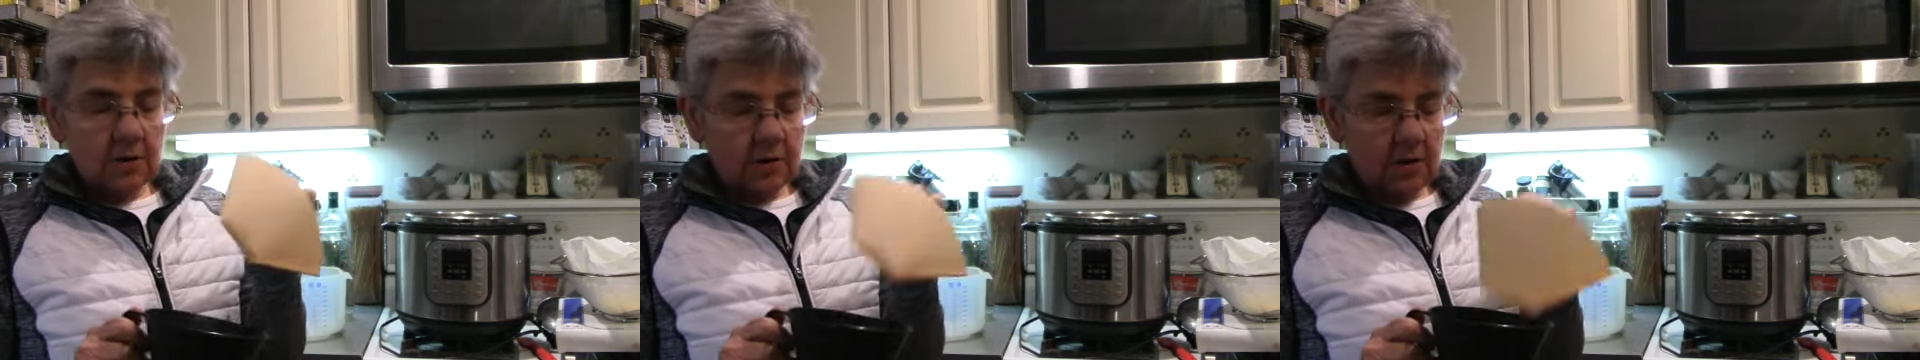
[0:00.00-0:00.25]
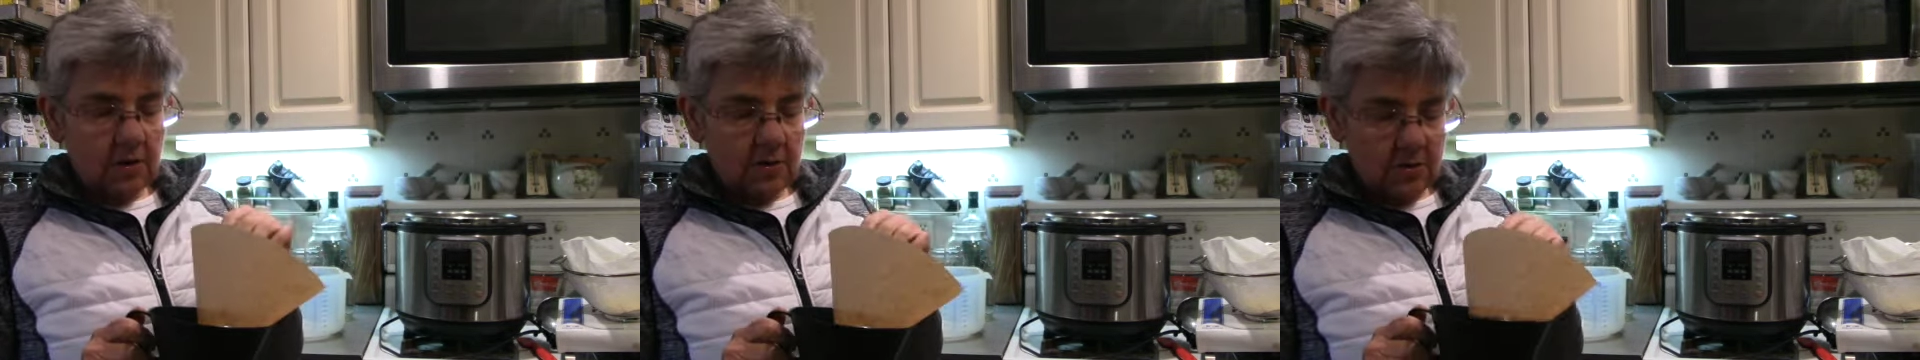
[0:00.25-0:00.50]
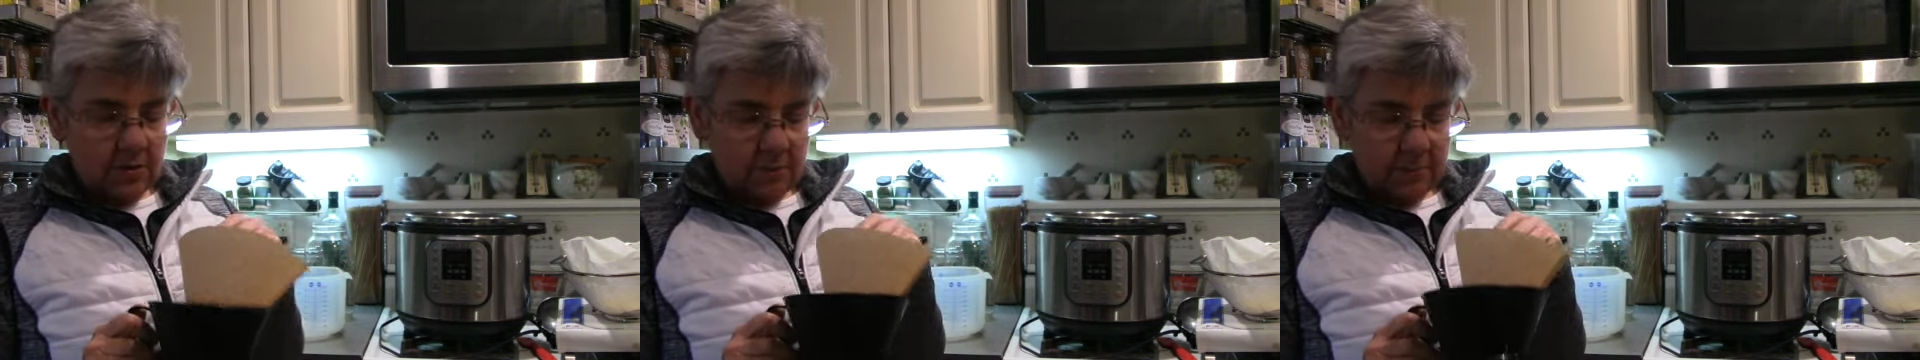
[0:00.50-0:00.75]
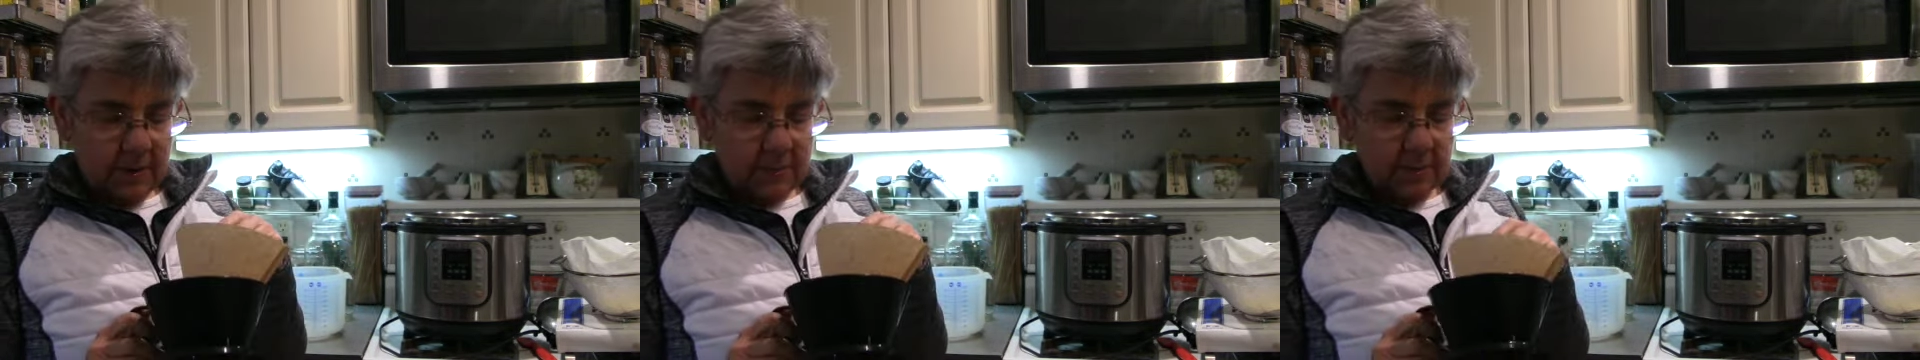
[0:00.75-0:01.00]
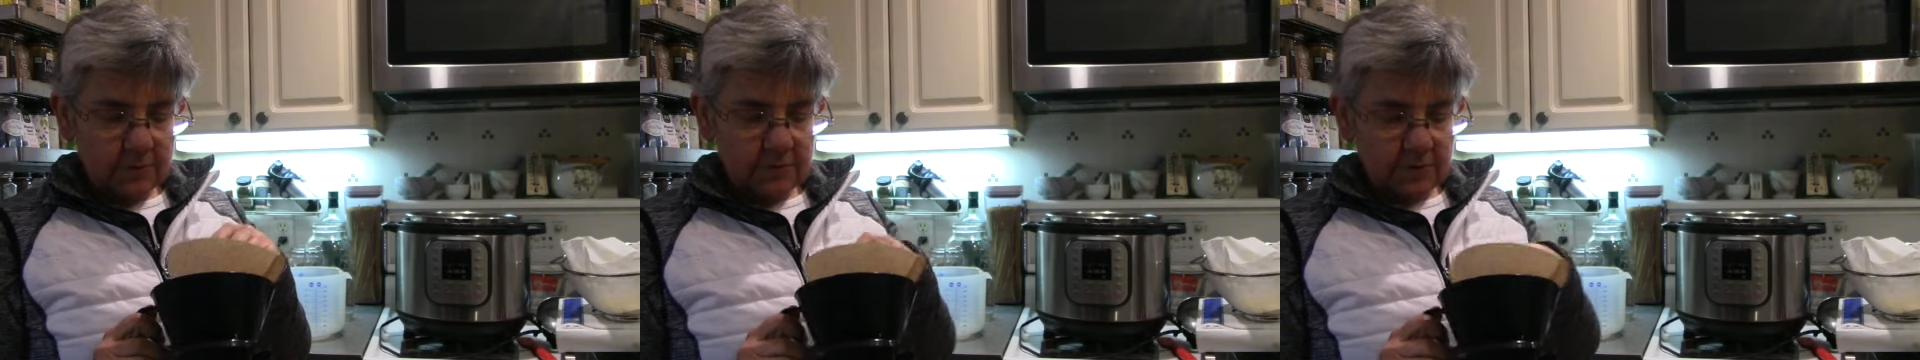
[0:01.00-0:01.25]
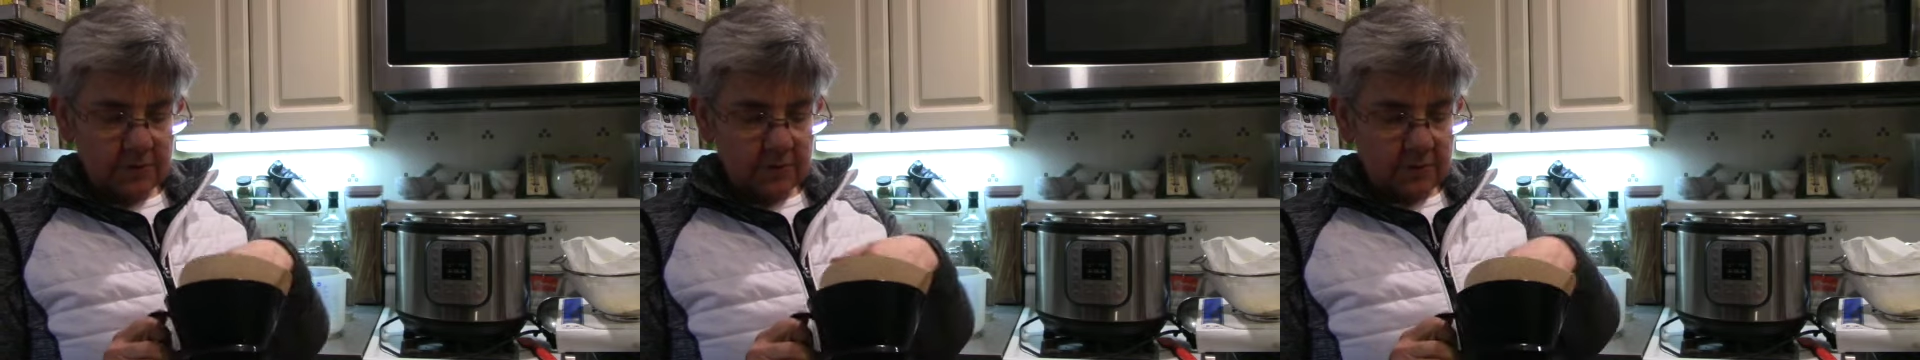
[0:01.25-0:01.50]
cone paper
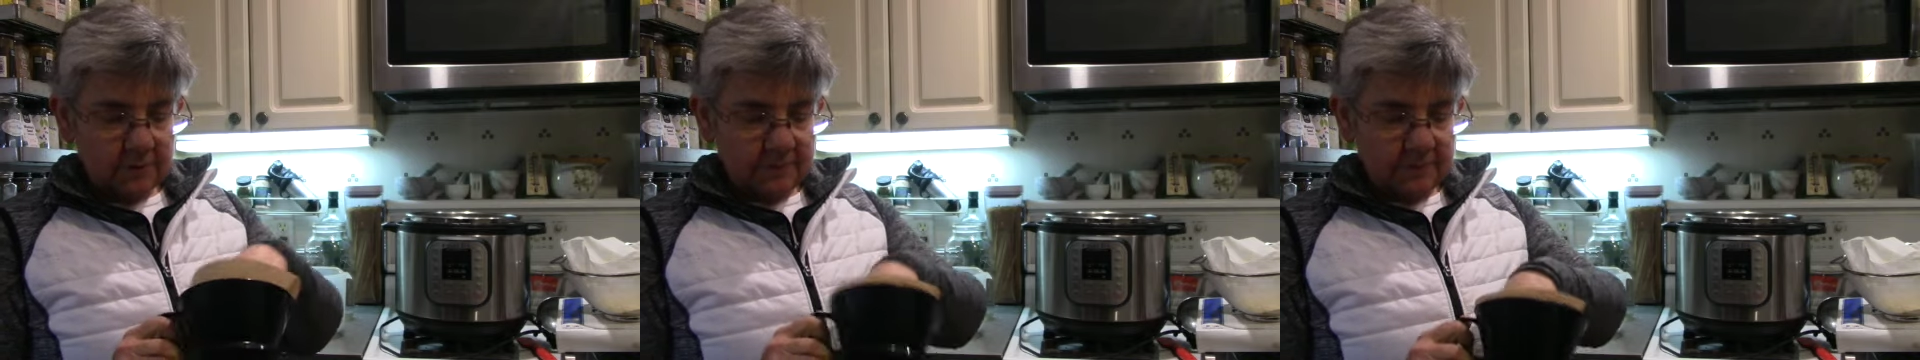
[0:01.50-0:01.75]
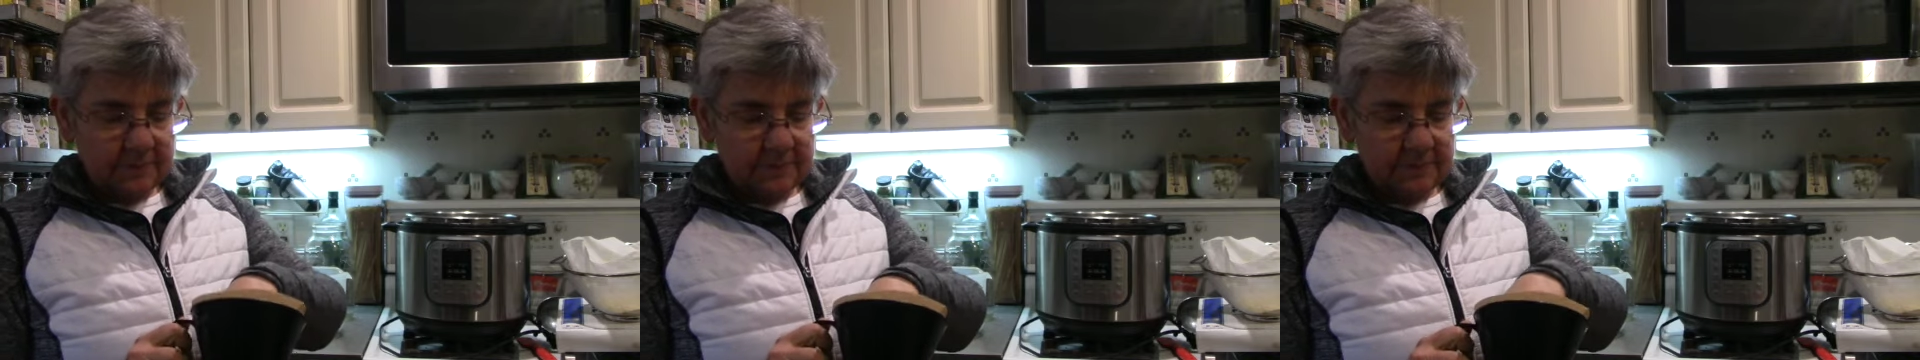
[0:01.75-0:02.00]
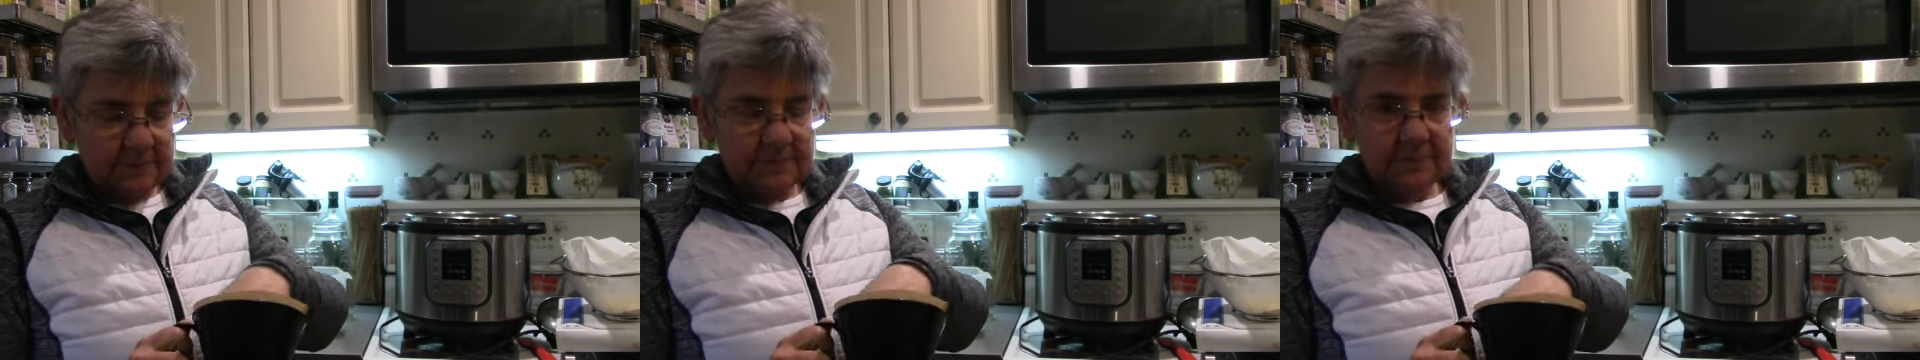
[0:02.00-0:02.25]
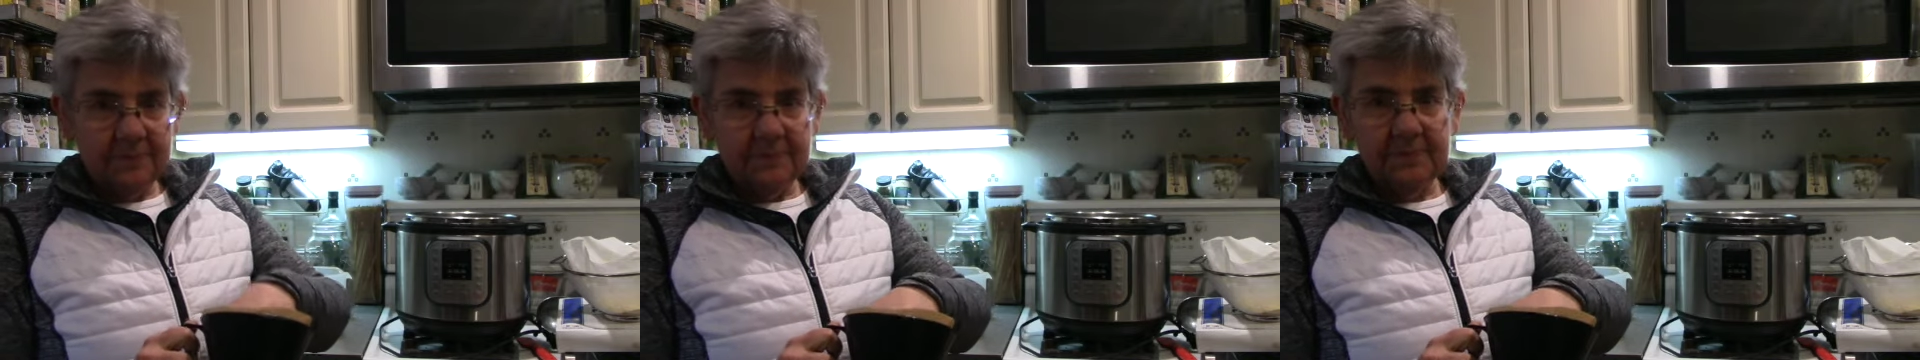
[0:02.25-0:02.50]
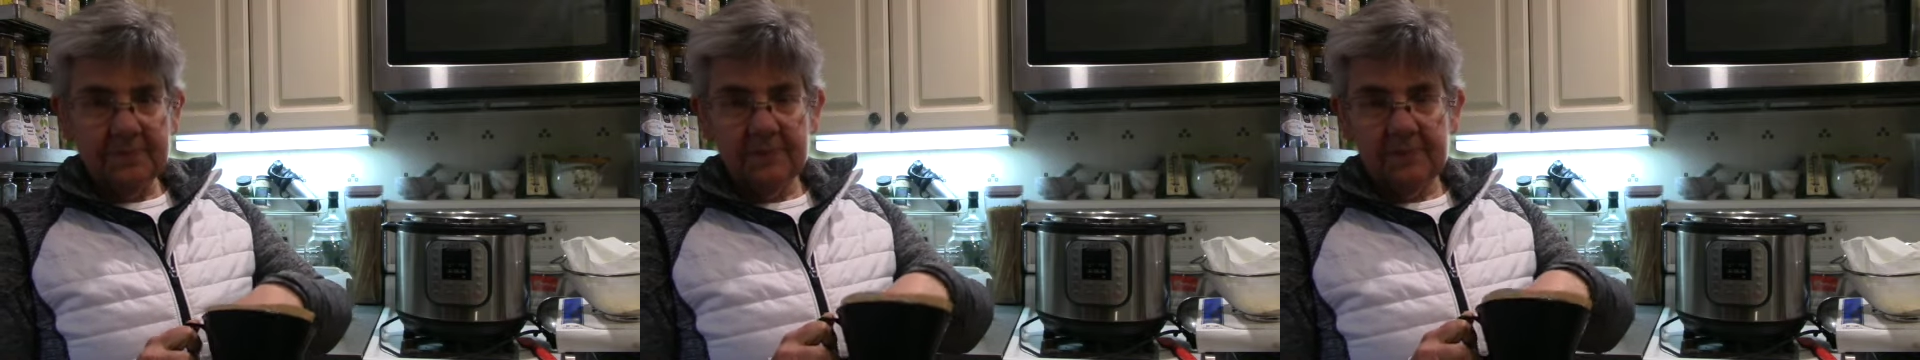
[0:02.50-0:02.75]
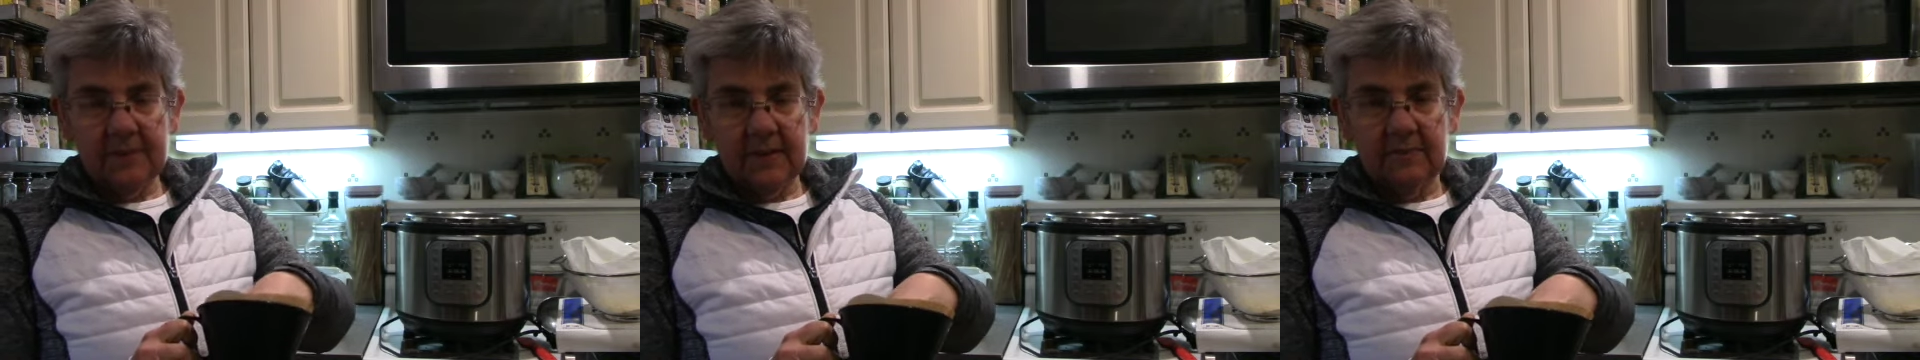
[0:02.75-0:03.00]
filter
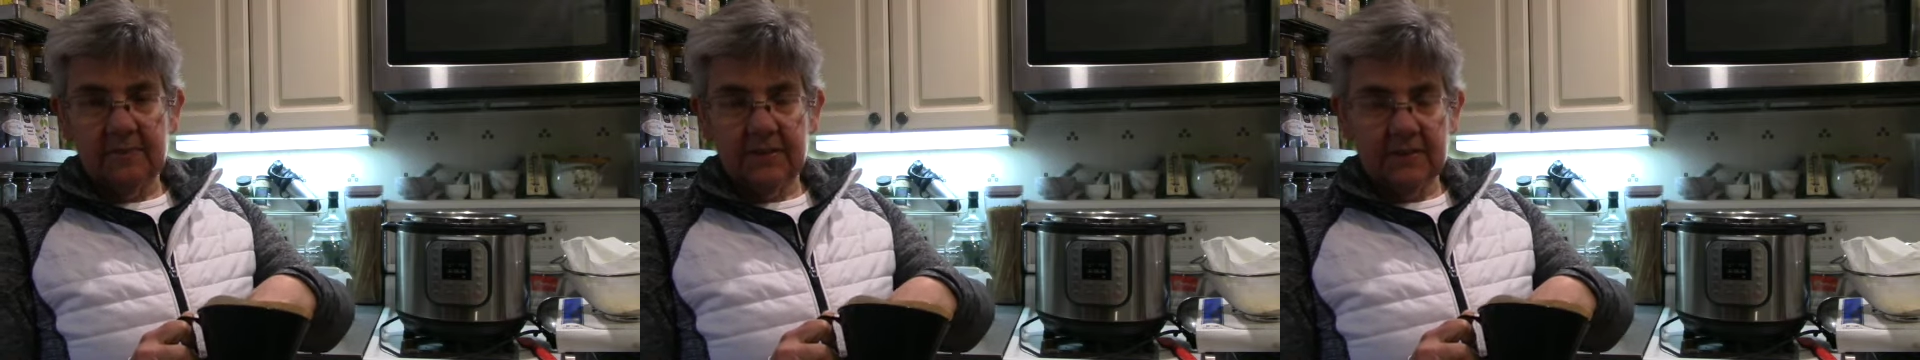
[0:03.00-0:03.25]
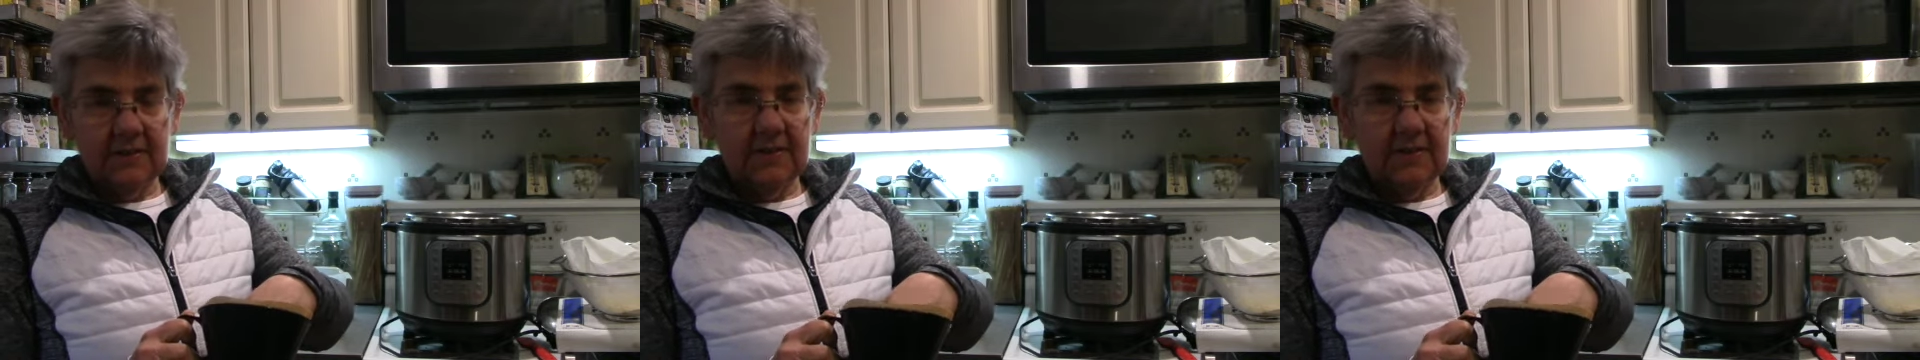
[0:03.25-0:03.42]
fits